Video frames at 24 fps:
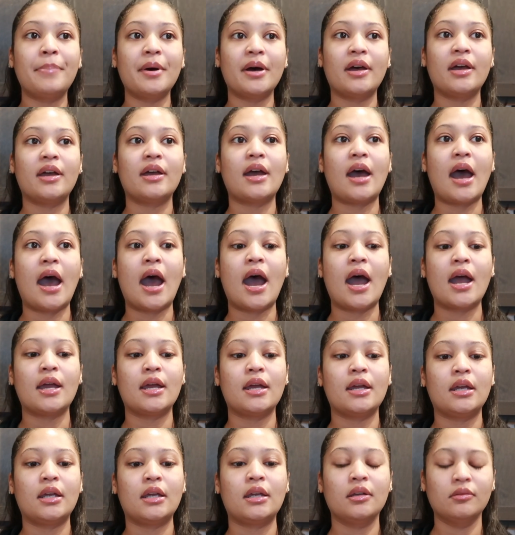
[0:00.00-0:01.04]
but
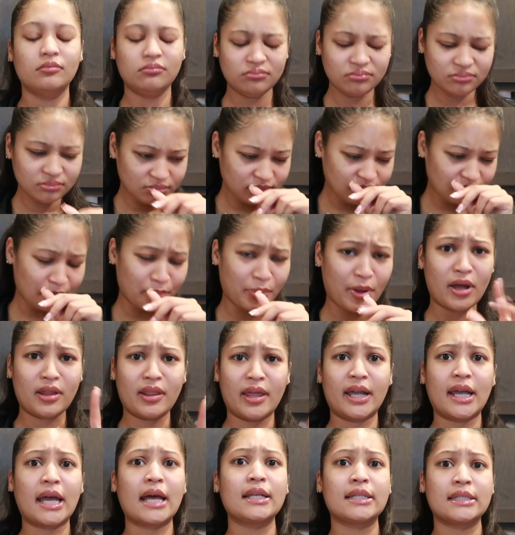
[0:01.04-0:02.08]
I bought
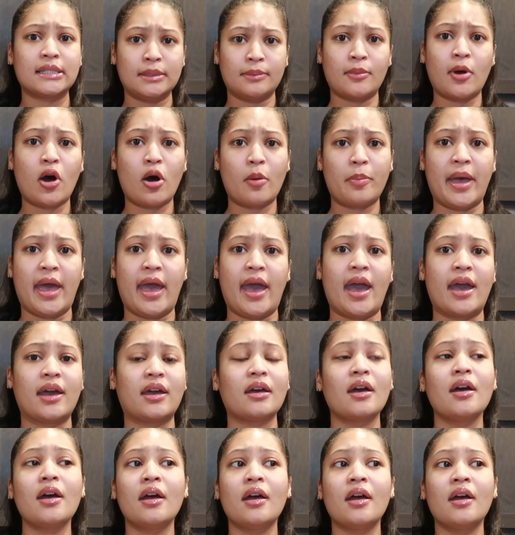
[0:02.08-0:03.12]
like a small
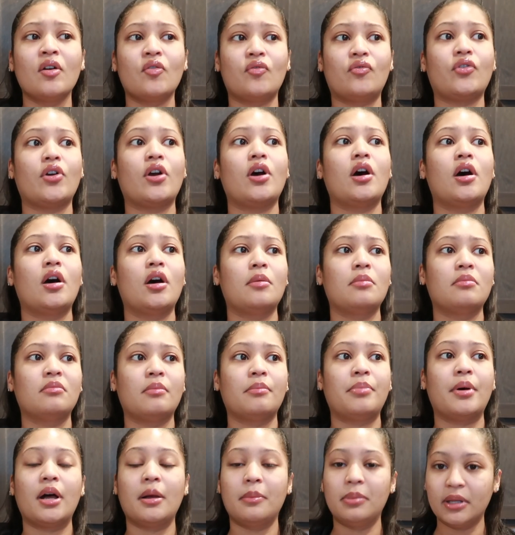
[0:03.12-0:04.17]
pack from
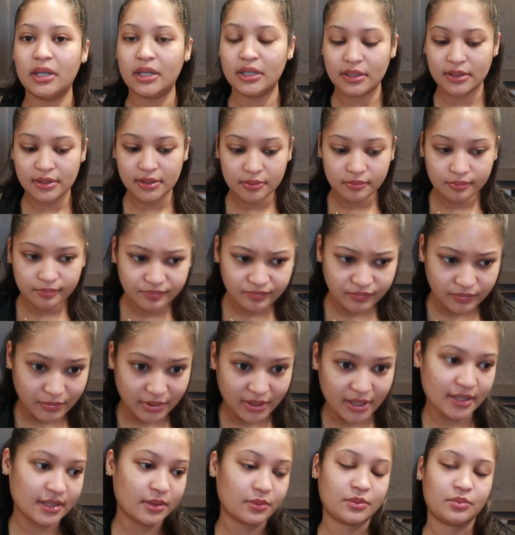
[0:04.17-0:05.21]
Publix
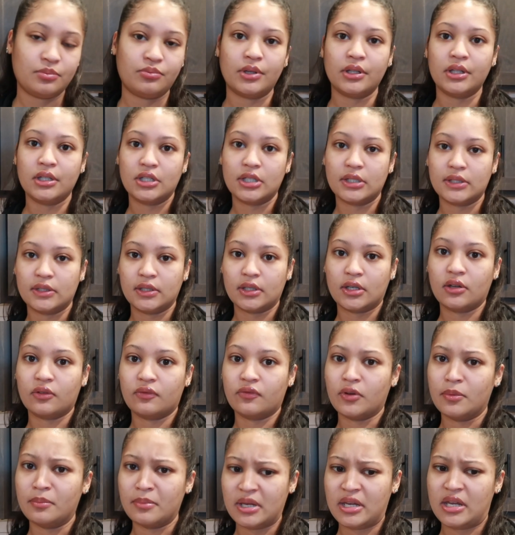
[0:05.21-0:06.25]
because it was really just to cook
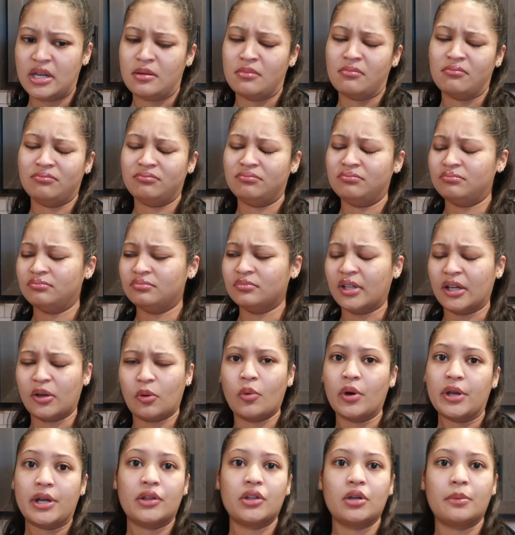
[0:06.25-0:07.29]
for me and like
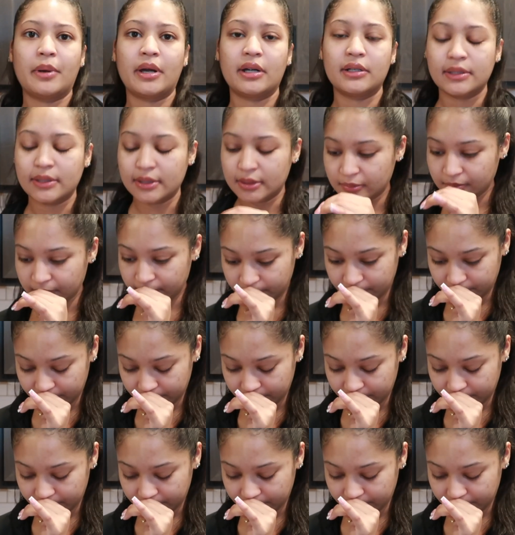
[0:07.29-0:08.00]
one other person.